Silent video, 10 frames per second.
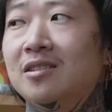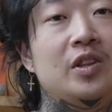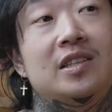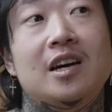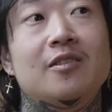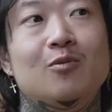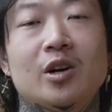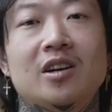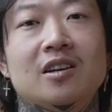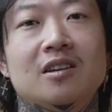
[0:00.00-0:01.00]
This kind of
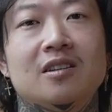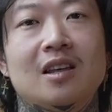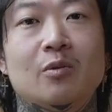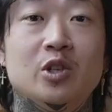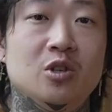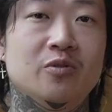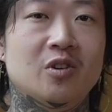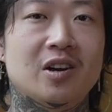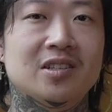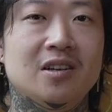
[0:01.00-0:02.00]
work that we do for
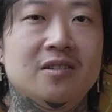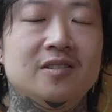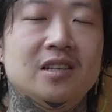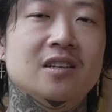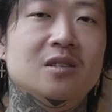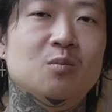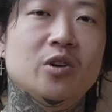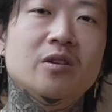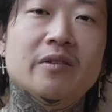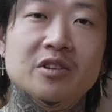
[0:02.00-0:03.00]
ourselves is
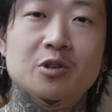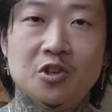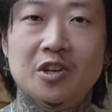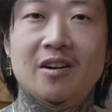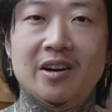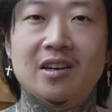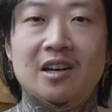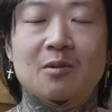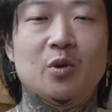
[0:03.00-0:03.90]
pretty revolutionary and